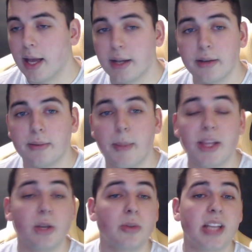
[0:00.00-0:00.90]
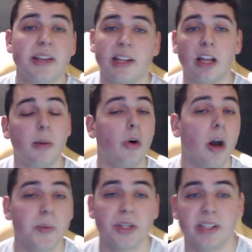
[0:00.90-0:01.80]
and Menu just has a lot more
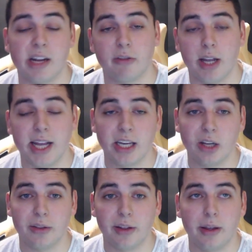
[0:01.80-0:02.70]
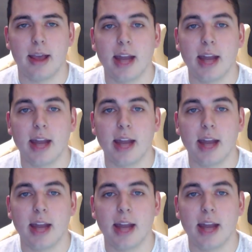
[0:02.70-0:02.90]
options than any other.